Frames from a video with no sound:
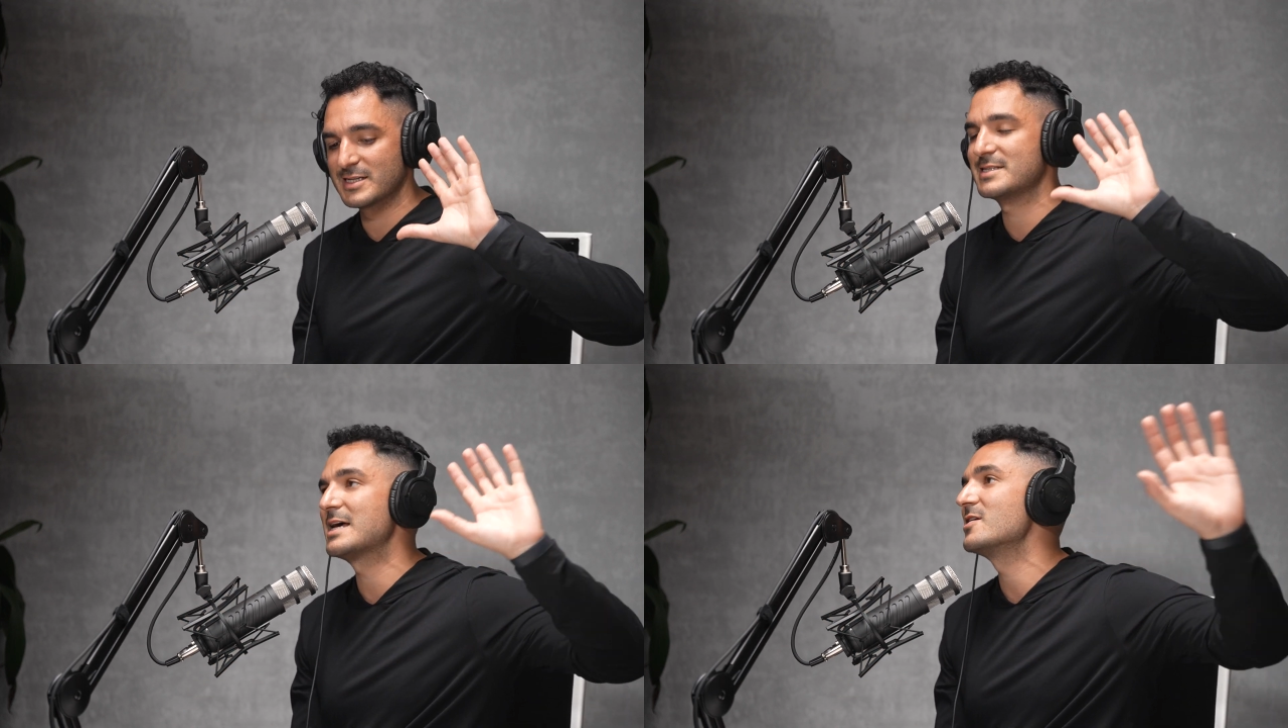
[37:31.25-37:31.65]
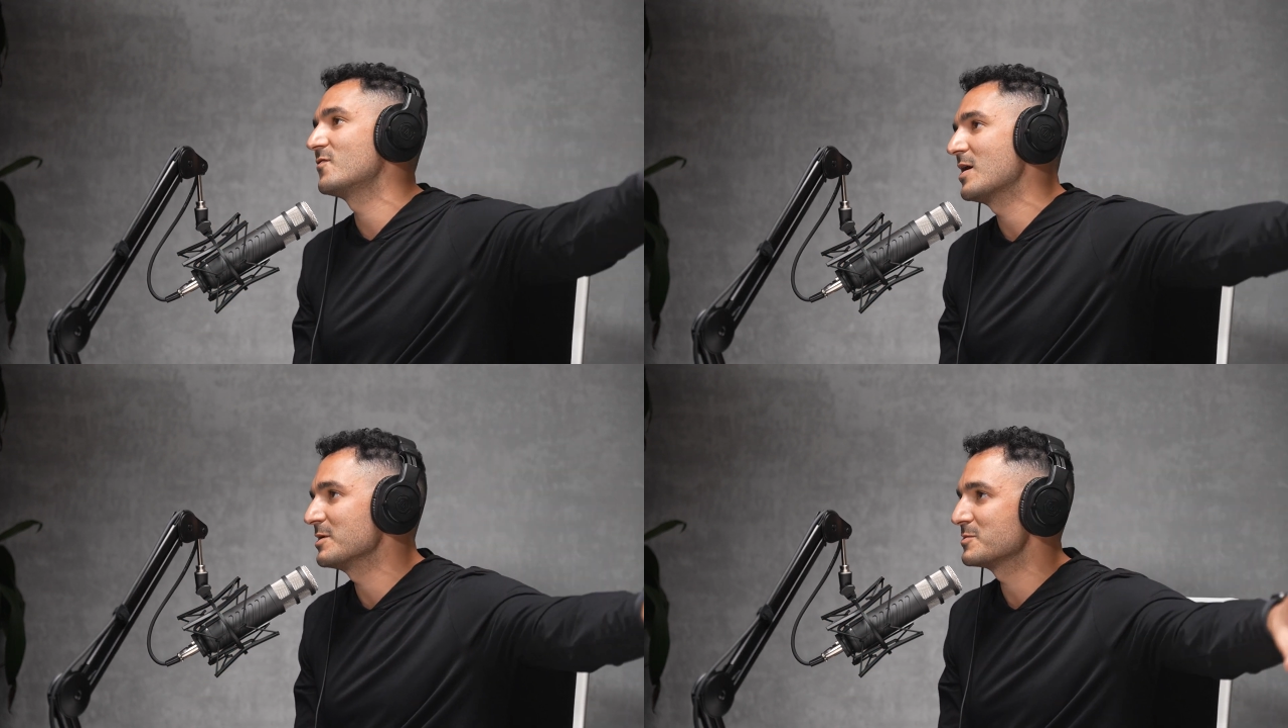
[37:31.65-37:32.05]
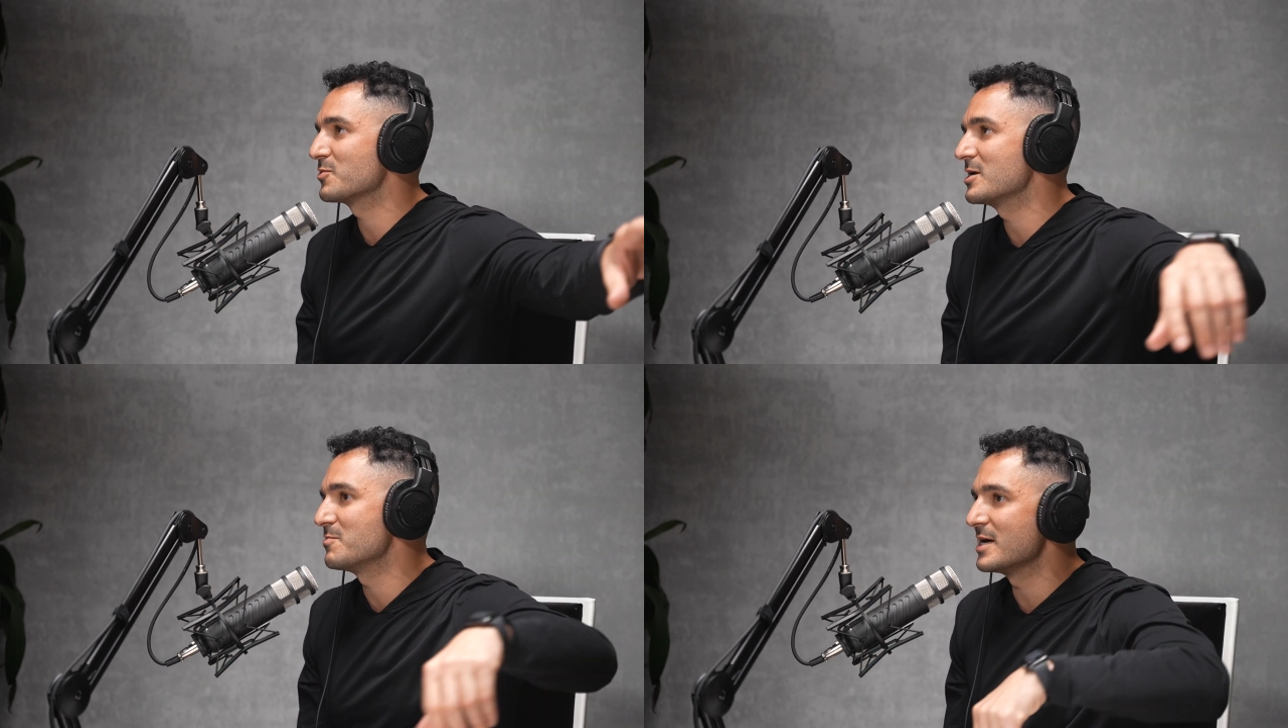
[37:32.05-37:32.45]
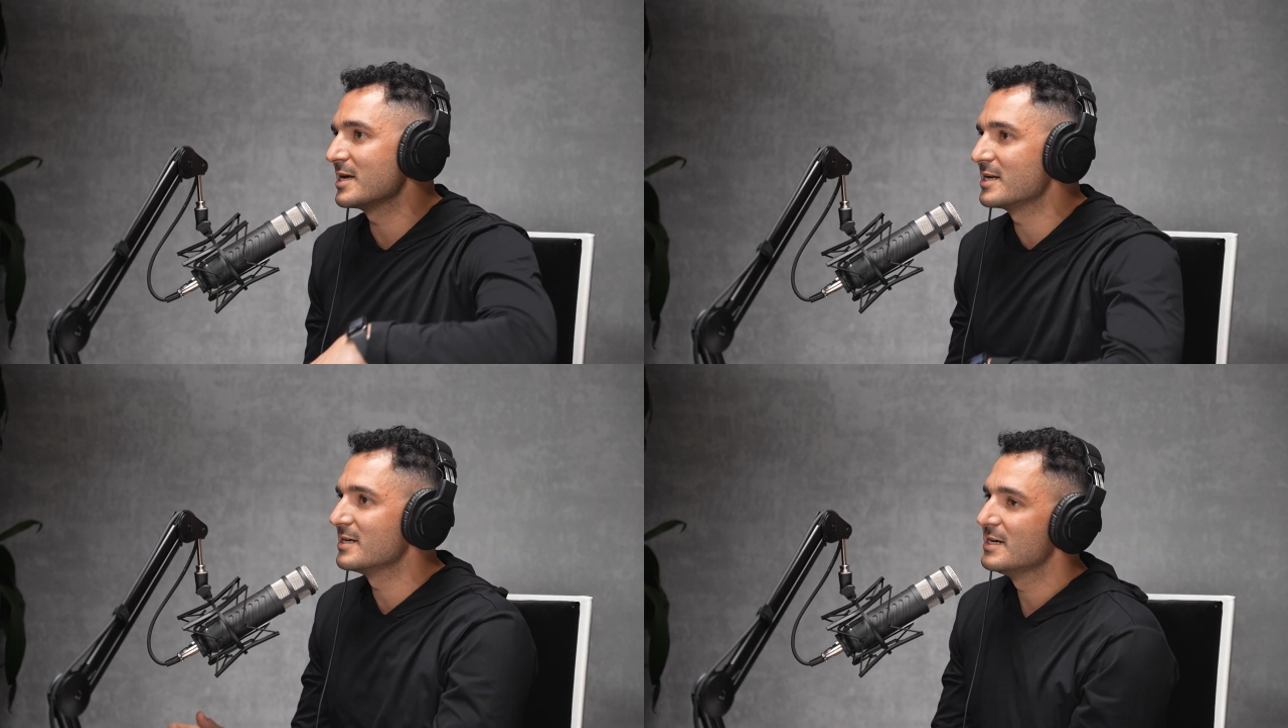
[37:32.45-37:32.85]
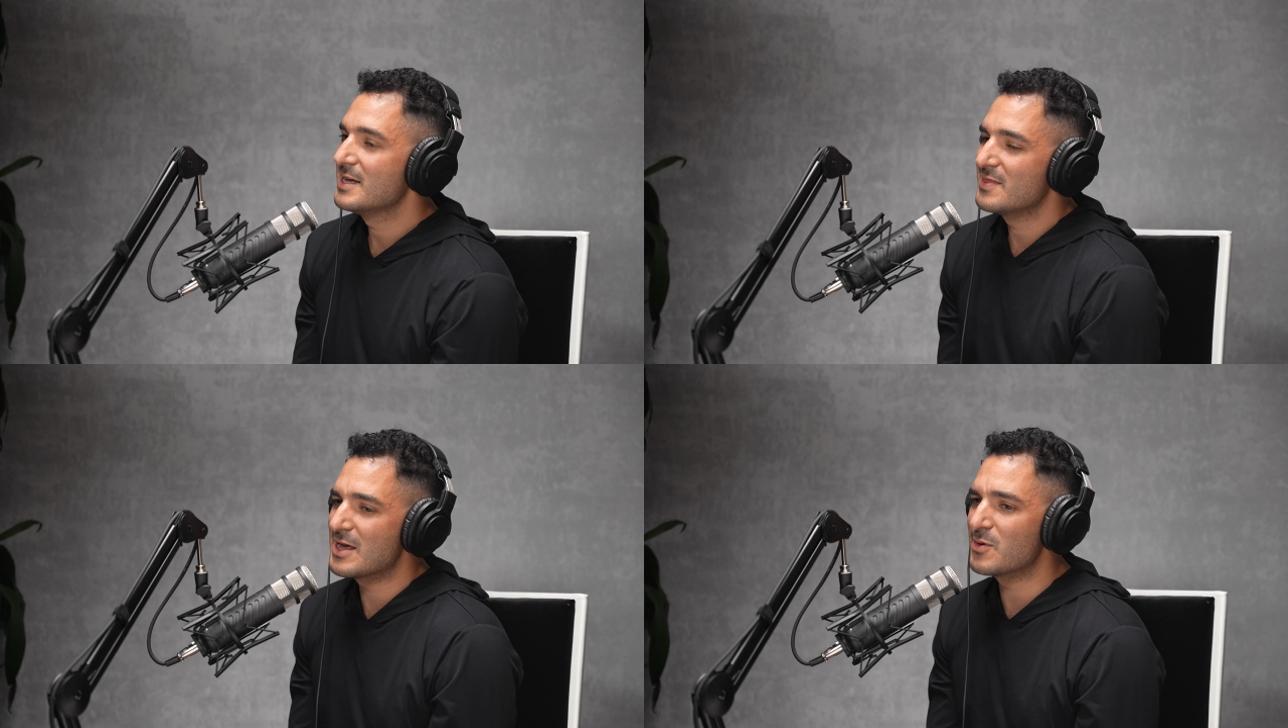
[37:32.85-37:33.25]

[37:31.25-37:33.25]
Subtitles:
extended family is pretty big, and